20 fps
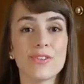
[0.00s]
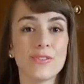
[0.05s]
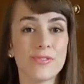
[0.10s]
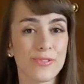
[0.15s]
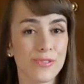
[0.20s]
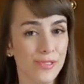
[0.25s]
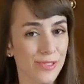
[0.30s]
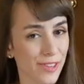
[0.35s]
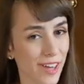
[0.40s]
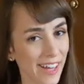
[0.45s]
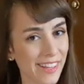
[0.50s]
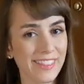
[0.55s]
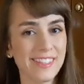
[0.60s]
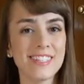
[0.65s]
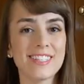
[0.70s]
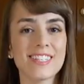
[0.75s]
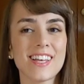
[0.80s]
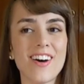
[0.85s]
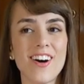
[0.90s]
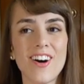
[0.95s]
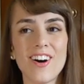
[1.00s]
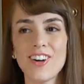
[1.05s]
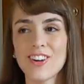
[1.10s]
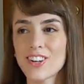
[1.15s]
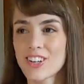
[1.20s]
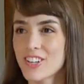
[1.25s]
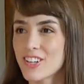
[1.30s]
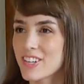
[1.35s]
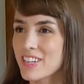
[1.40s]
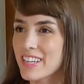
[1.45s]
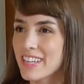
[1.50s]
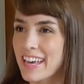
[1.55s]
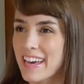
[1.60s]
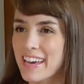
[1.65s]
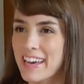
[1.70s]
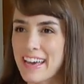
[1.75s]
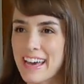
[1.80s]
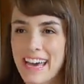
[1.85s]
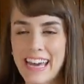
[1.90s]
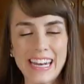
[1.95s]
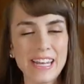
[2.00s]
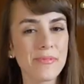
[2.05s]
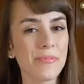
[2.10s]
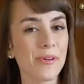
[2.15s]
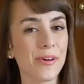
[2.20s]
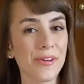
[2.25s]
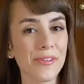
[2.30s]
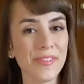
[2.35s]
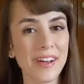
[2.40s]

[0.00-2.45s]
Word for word: you thought this haul couldn't get any more